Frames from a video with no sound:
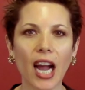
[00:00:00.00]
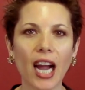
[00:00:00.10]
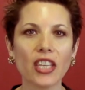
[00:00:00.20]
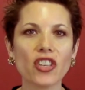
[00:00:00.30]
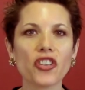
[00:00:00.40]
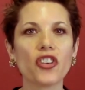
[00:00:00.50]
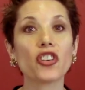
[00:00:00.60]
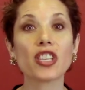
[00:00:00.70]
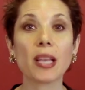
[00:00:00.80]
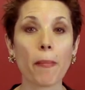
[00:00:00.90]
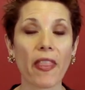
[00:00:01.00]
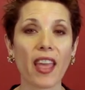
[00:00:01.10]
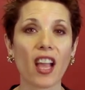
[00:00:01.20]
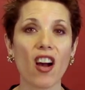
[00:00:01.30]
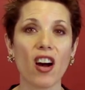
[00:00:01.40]
I just heard
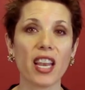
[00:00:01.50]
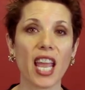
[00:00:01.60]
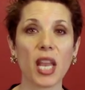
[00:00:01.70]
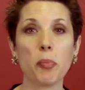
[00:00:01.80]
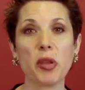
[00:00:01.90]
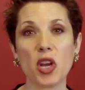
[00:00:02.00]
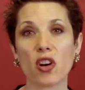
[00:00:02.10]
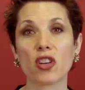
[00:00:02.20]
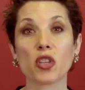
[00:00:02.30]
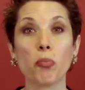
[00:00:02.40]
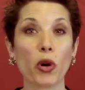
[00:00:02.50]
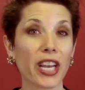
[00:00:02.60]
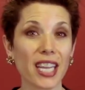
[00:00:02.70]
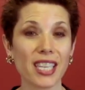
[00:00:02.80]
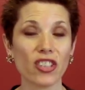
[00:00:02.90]
something on NPR's
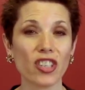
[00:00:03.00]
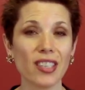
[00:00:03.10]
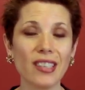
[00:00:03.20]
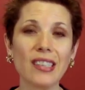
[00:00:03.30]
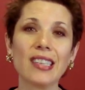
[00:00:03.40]
Morning Edition